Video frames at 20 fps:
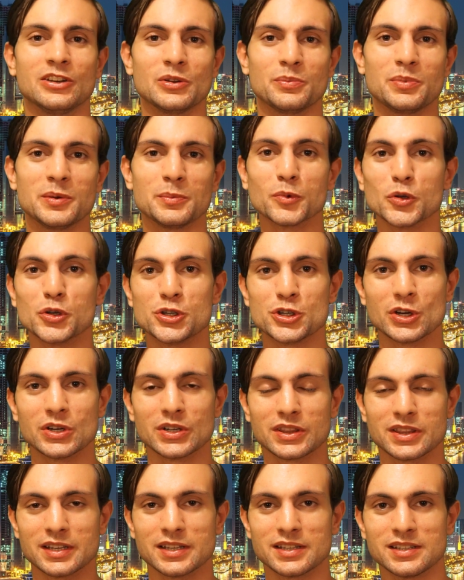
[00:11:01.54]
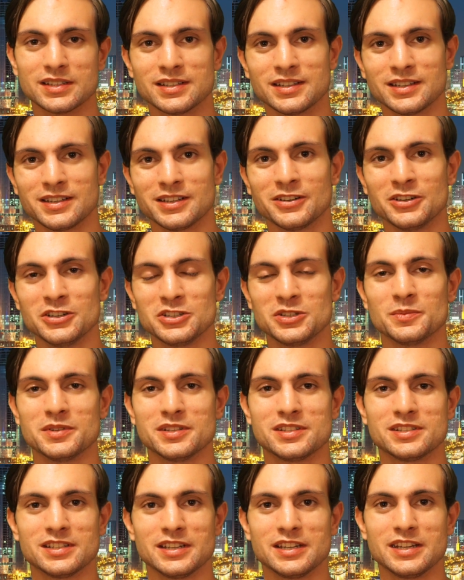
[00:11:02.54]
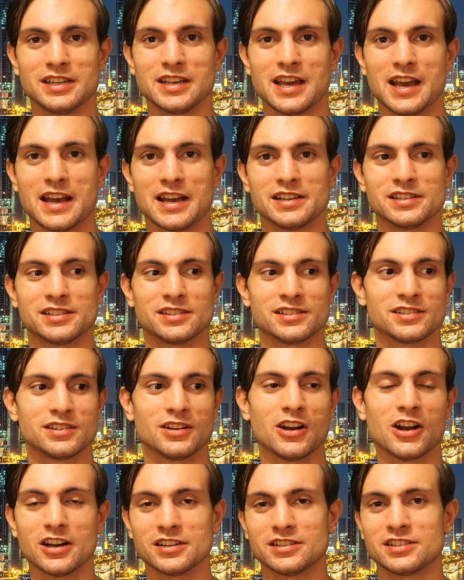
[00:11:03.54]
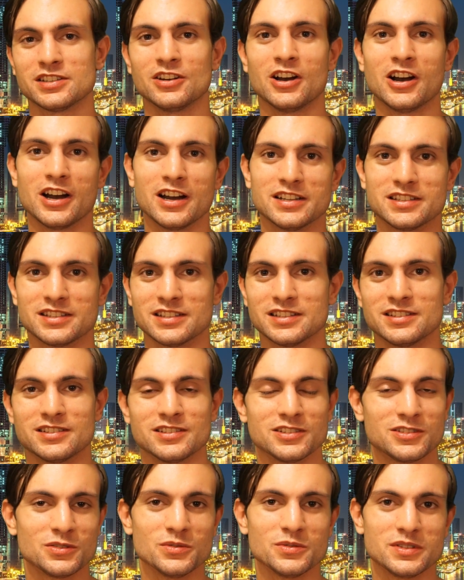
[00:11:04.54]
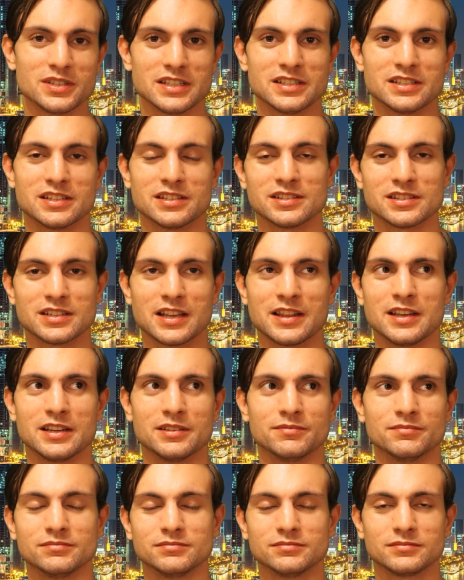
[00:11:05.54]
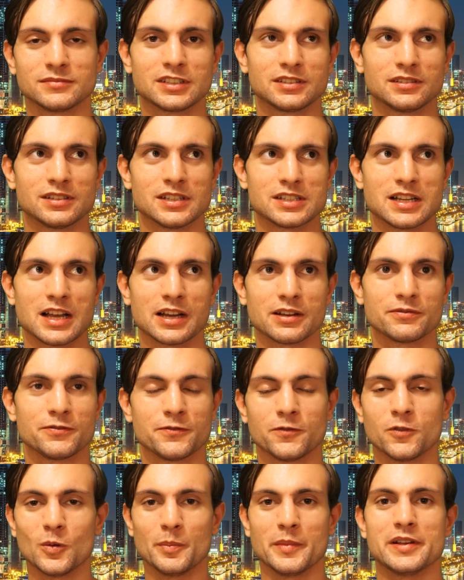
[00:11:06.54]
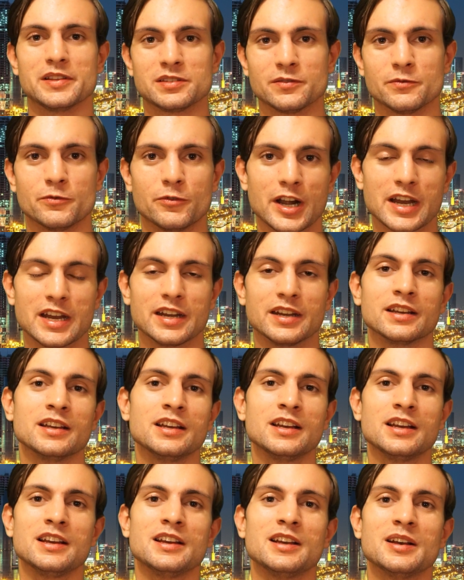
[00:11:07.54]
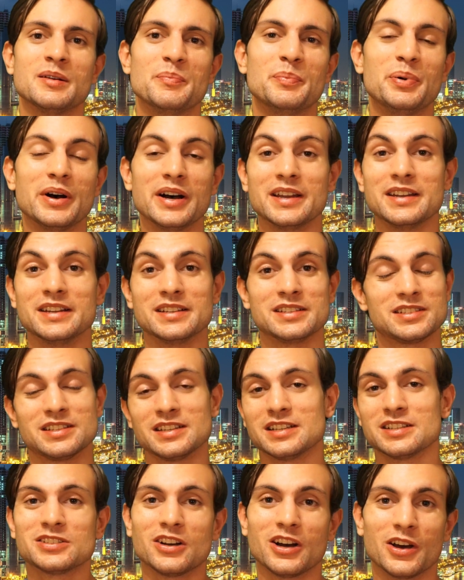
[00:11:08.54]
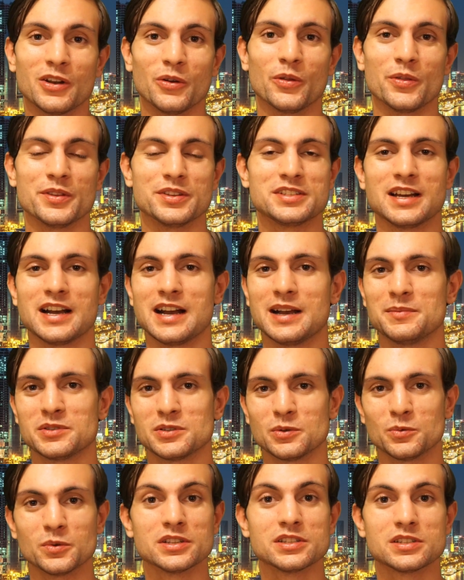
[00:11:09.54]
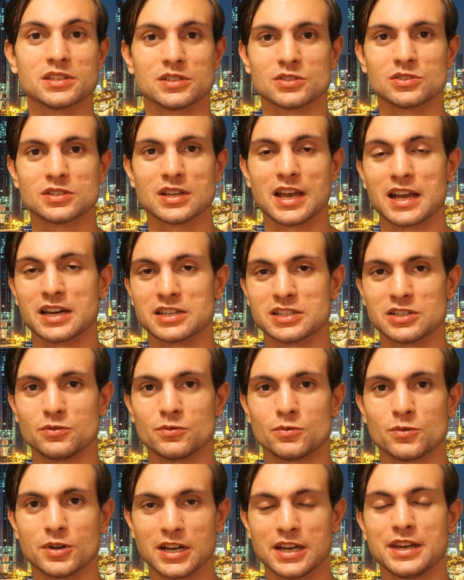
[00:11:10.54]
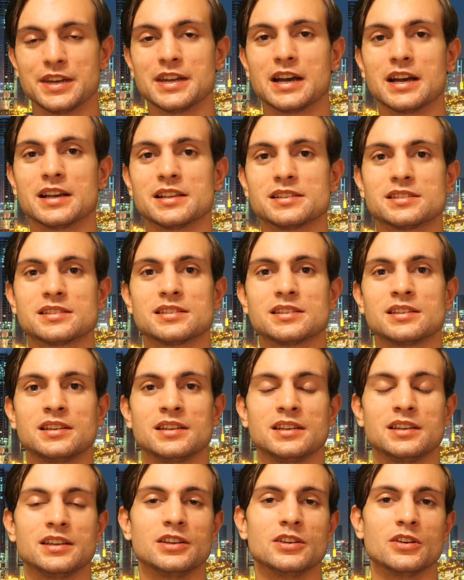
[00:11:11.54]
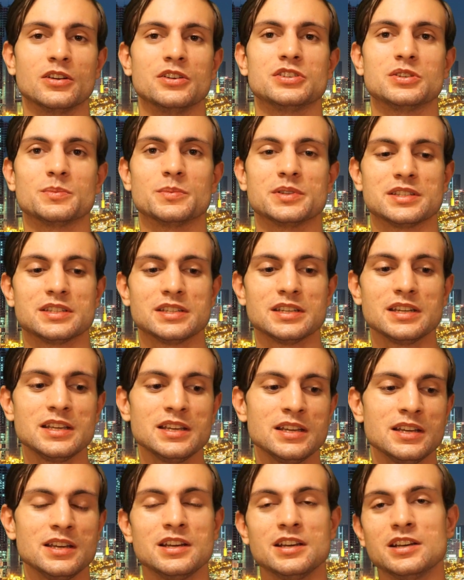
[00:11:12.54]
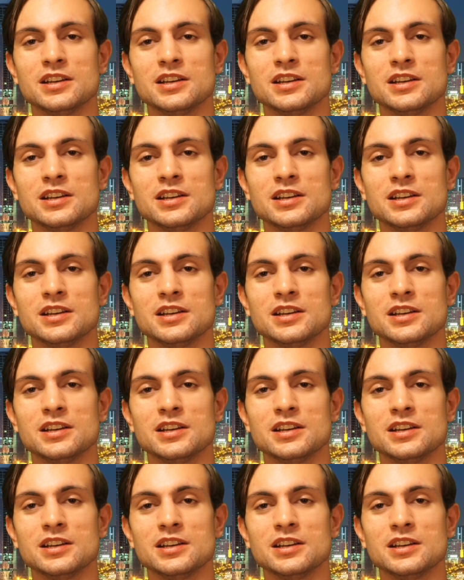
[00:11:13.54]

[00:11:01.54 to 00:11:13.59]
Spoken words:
People joke that Ho Chi Minh City has hot and hot as the two seasons, and then there's like 4 months of rain. But it's hot all the time, so winter's actually really nice in Ho Chi Minh City.